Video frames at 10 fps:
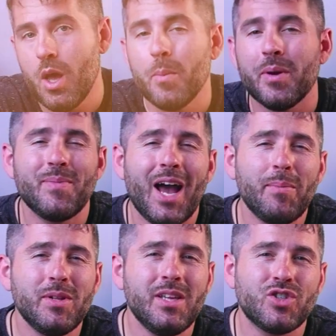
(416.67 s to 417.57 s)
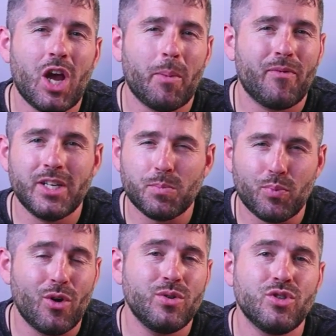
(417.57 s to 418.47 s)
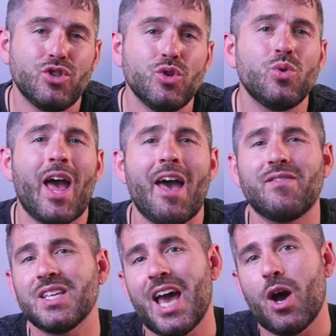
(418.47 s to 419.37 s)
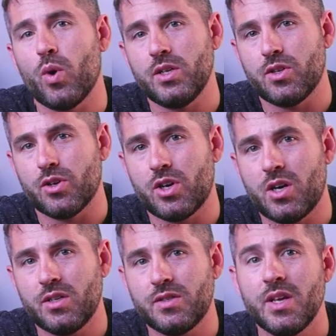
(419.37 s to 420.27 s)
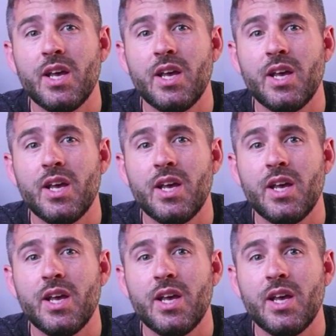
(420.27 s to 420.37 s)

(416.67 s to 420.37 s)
But I believe Shopify's pros do heavily outweighs their cons,